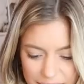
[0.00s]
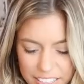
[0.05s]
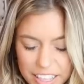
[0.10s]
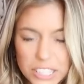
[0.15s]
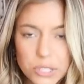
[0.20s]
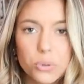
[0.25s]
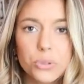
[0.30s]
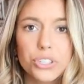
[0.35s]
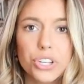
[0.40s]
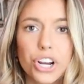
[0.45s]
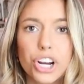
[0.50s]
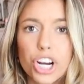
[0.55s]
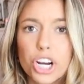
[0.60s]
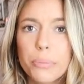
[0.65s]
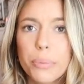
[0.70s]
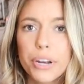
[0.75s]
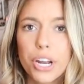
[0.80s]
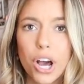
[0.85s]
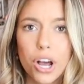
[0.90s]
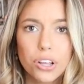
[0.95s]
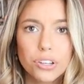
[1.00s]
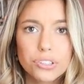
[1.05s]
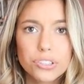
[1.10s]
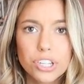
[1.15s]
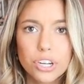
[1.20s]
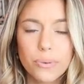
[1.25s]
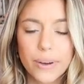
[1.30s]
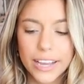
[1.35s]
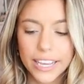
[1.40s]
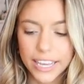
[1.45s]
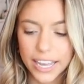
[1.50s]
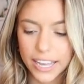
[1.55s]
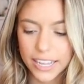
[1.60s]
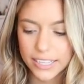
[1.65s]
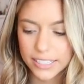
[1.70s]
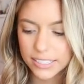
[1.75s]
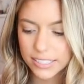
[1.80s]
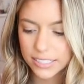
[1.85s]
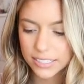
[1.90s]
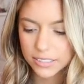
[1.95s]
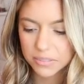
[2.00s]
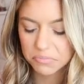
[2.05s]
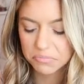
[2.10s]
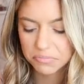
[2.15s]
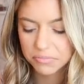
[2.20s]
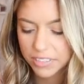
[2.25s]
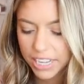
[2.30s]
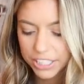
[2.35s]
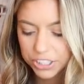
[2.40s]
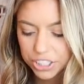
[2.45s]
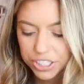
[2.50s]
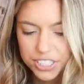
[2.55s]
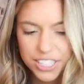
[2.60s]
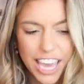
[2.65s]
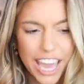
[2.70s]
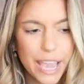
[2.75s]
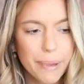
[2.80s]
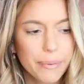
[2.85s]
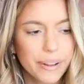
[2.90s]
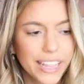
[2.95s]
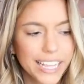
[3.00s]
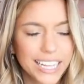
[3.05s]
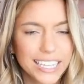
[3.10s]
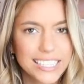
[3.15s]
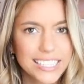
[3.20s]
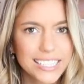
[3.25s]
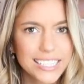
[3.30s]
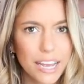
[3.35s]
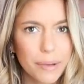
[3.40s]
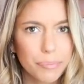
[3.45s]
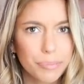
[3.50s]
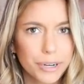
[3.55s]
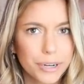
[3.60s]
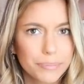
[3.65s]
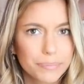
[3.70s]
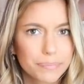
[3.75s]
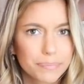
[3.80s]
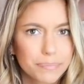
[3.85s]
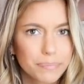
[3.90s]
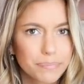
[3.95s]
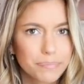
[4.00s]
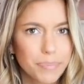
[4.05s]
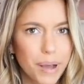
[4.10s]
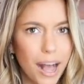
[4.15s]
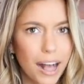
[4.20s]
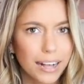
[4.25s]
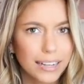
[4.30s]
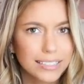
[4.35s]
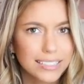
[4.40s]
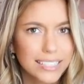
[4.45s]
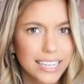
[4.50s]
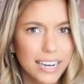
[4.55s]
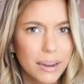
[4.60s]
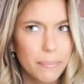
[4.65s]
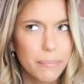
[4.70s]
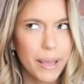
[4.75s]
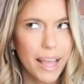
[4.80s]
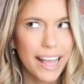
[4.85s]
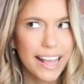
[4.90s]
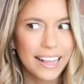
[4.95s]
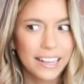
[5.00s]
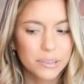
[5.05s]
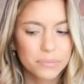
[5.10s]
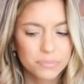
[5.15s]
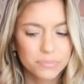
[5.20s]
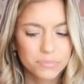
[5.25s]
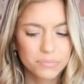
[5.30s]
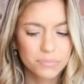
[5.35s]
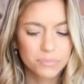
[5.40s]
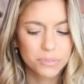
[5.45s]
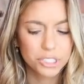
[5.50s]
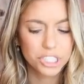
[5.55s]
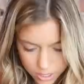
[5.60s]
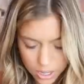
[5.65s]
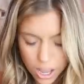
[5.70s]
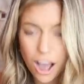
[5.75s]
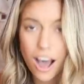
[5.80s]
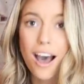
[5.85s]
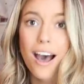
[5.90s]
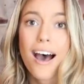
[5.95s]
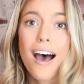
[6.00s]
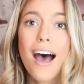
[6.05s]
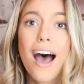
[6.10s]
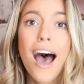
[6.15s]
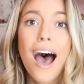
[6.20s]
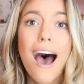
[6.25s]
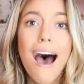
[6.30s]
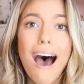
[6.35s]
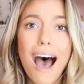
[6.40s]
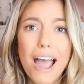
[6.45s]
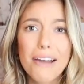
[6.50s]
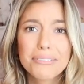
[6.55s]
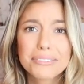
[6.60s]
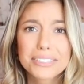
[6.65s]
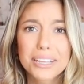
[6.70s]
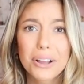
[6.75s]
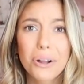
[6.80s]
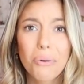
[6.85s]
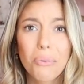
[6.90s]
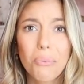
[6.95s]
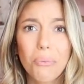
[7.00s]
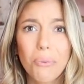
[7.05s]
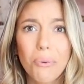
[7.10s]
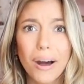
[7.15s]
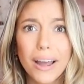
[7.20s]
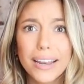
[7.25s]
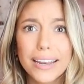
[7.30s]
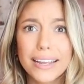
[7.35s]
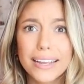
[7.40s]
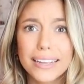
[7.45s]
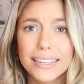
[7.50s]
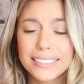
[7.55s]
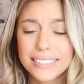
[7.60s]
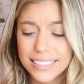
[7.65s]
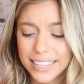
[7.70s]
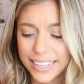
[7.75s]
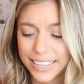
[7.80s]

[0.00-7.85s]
This was Urban also, I guess. It just came in like a separate box in a bag. I was like, what is